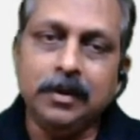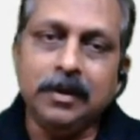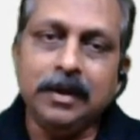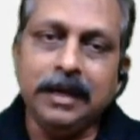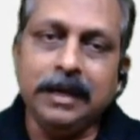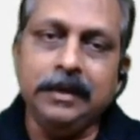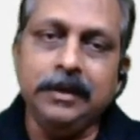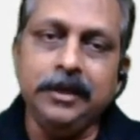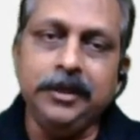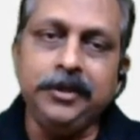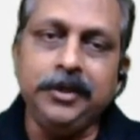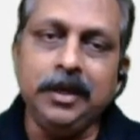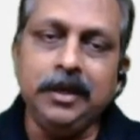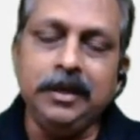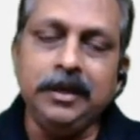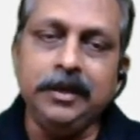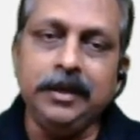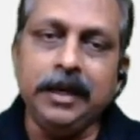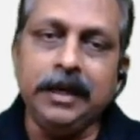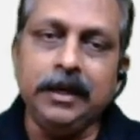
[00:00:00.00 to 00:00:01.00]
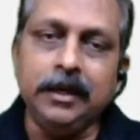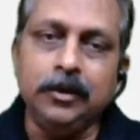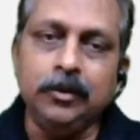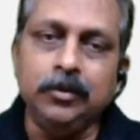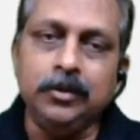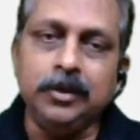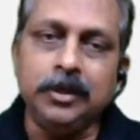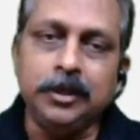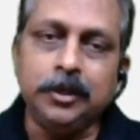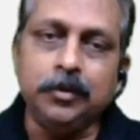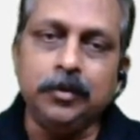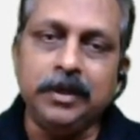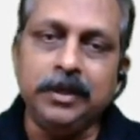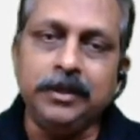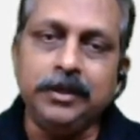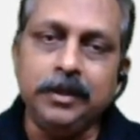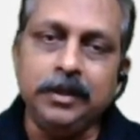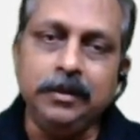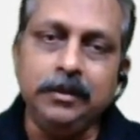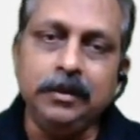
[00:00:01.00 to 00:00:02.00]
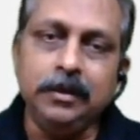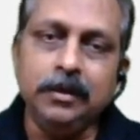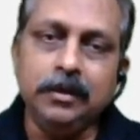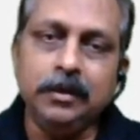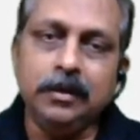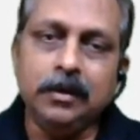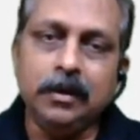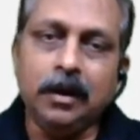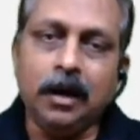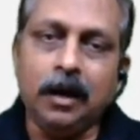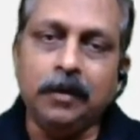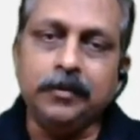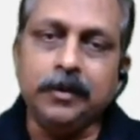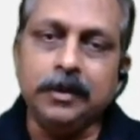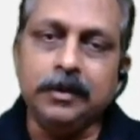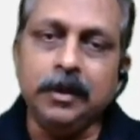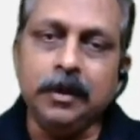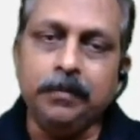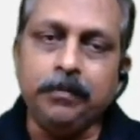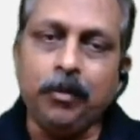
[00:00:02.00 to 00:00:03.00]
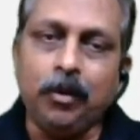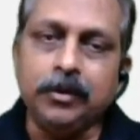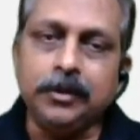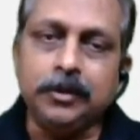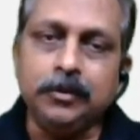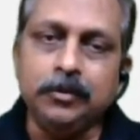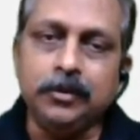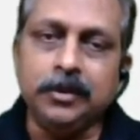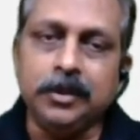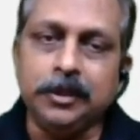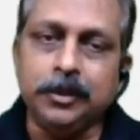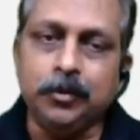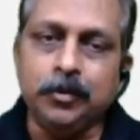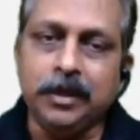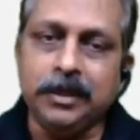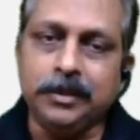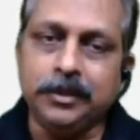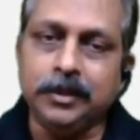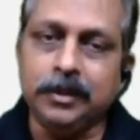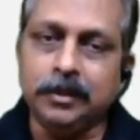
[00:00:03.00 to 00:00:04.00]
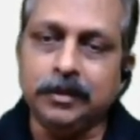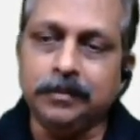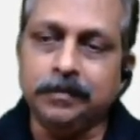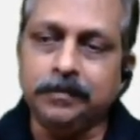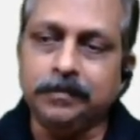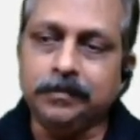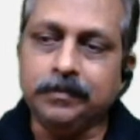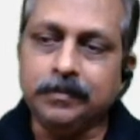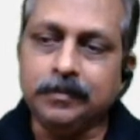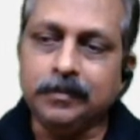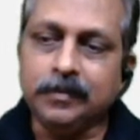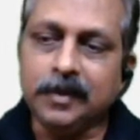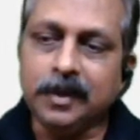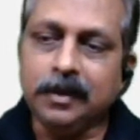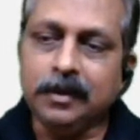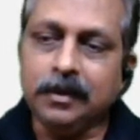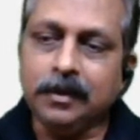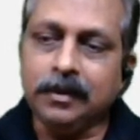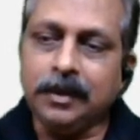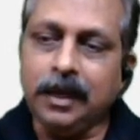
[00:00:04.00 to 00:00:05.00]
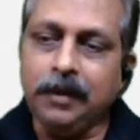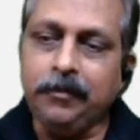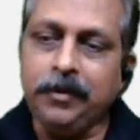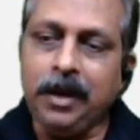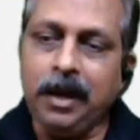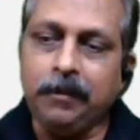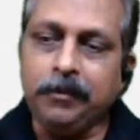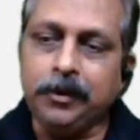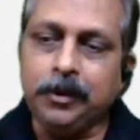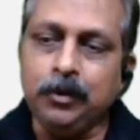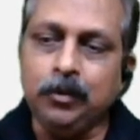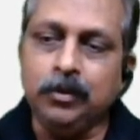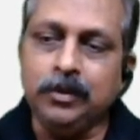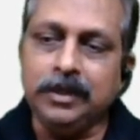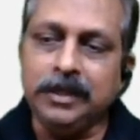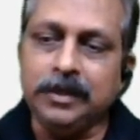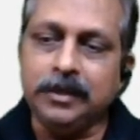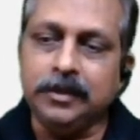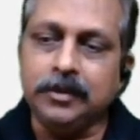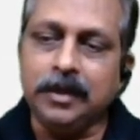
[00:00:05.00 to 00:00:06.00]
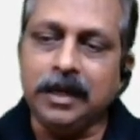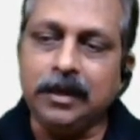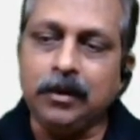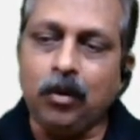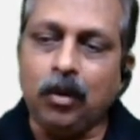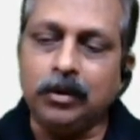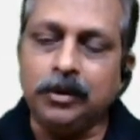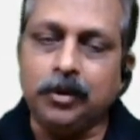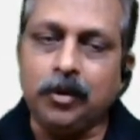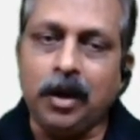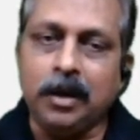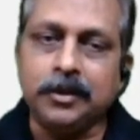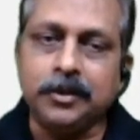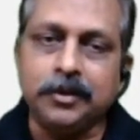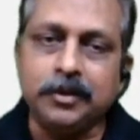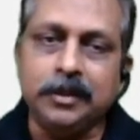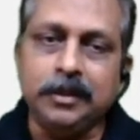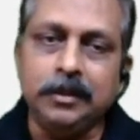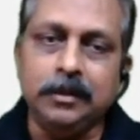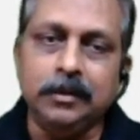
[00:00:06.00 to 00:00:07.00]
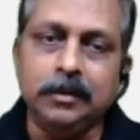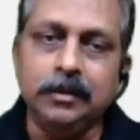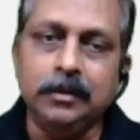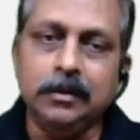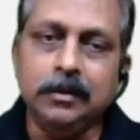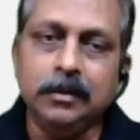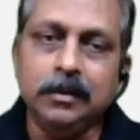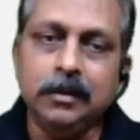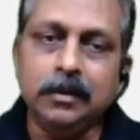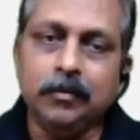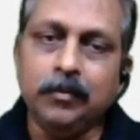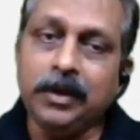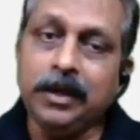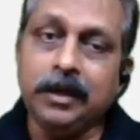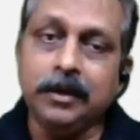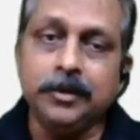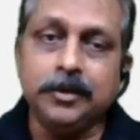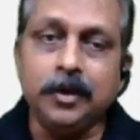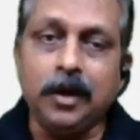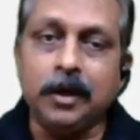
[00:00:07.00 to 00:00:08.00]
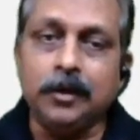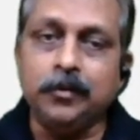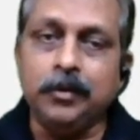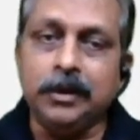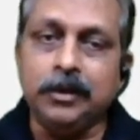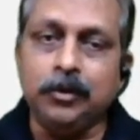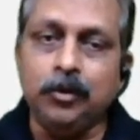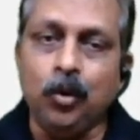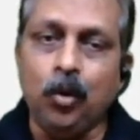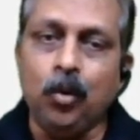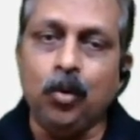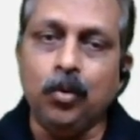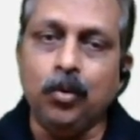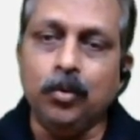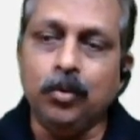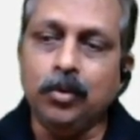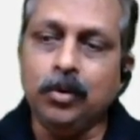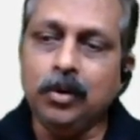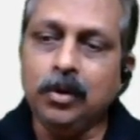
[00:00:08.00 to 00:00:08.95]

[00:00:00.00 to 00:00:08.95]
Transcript: Initially negative situation, after that positive situation. Then we have to use it is like contrasting. We can start with though.